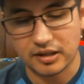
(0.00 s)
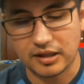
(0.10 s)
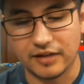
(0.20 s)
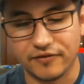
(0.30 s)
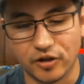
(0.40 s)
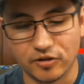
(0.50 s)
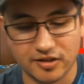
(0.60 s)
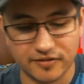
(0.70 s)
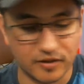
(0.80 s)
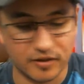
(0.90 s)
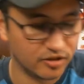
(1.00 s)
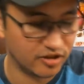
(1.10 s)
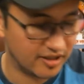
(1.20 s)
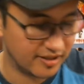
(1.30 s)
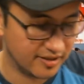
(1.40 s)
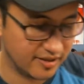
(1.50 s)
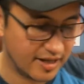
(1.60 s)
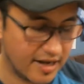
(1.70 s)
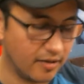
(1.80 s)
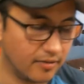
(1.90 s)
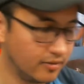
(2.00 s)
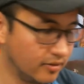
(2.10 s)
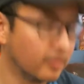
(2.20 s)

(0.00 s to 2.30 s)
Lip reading: phone to phone, just testing it out.